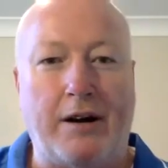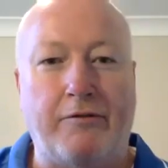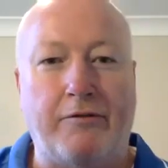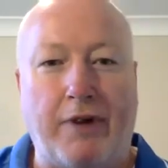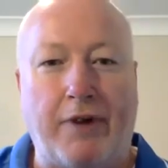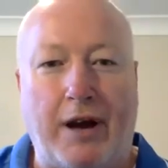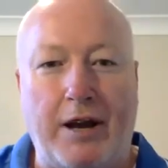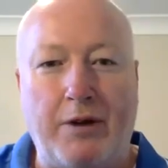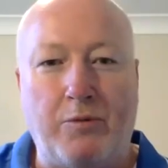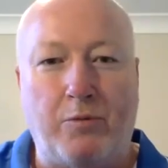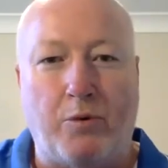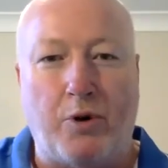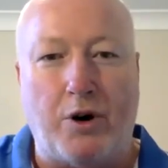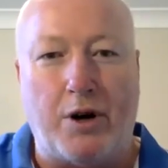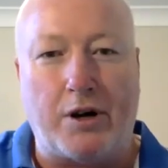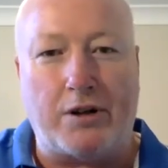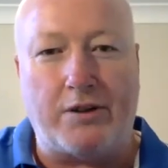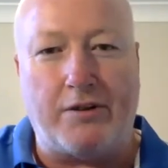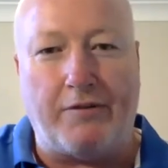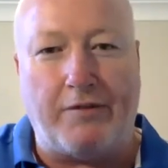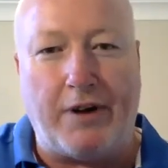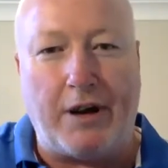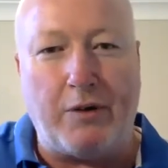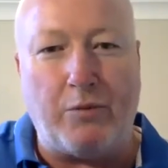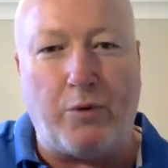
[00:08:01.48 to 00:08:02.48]
How do they work?
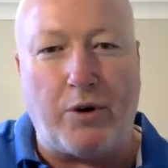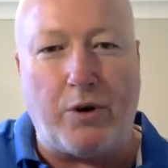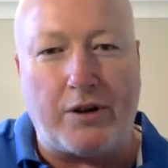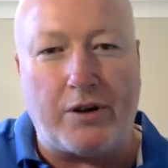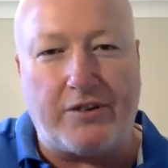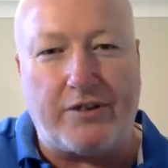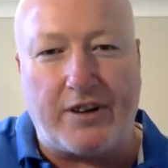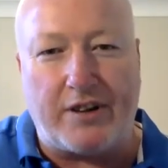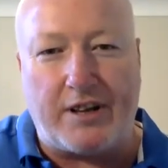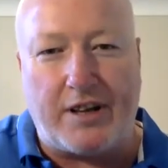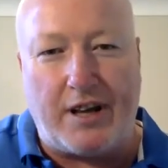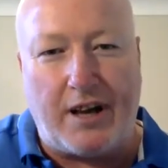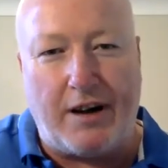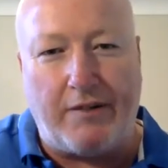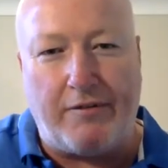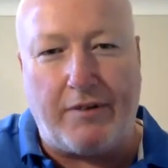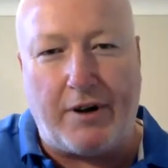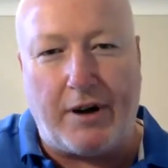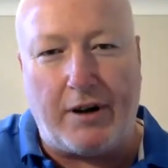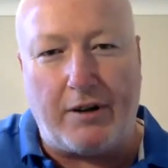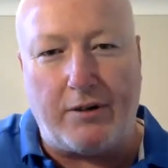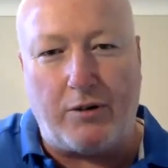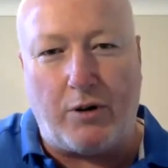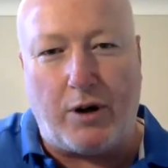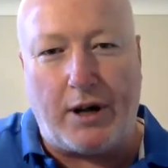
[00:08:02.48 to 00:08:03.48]
Do they work
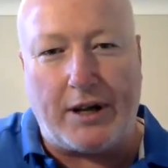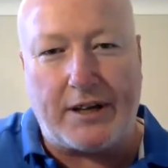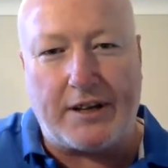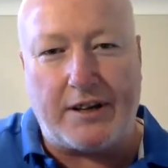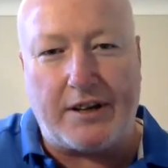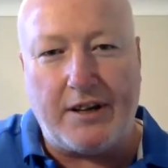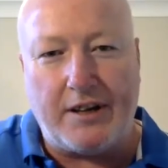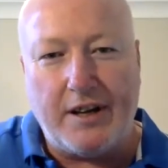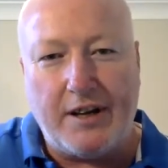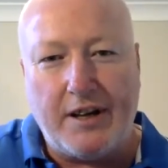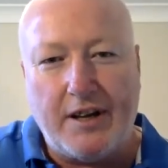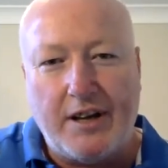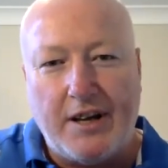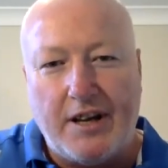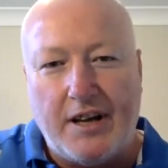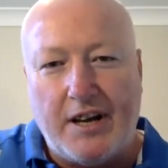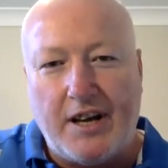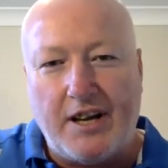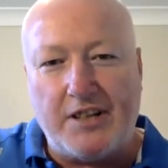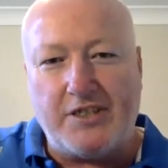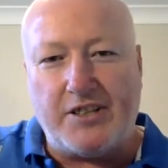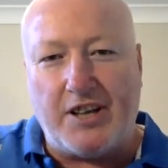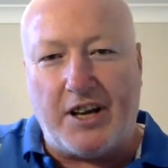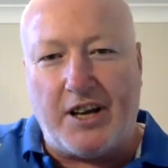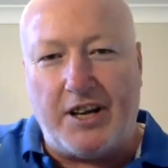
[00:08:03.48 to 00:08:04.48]
together? Like,
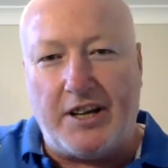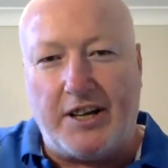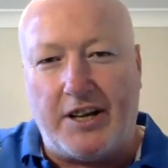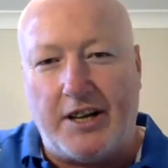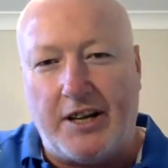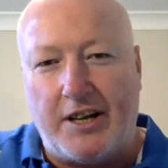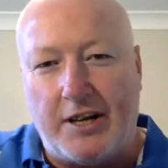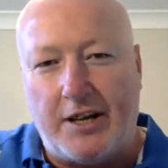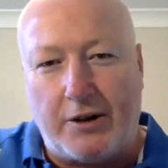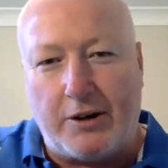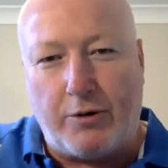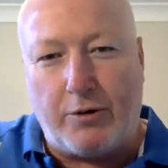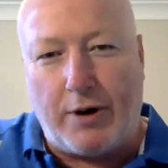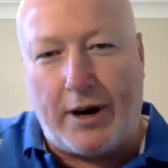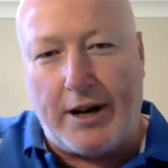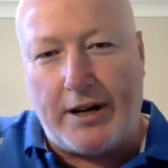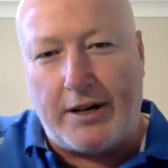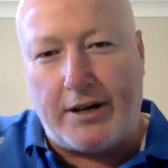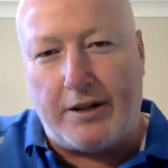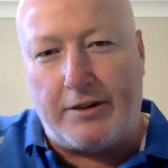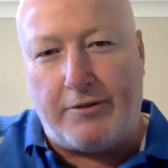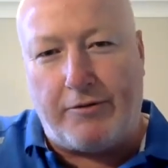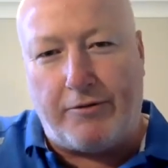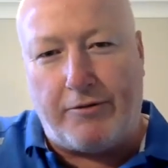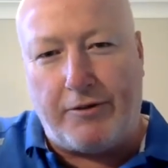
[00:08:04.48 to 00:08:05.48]
is it an
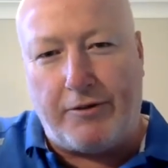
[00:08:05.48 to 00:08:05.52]
integrated